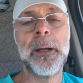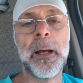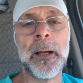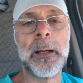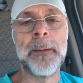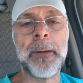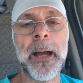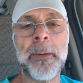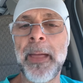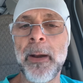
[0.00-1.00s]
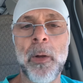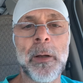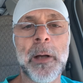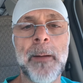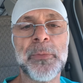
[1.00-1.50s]
that all
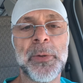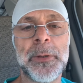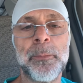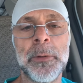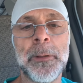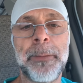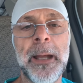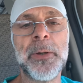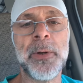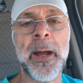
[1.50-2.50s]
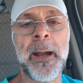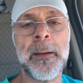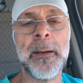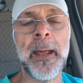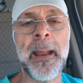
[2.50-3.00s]
comes with the
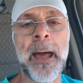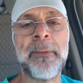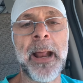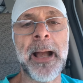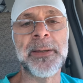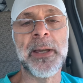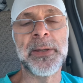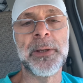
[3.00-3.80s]
Patreon and having access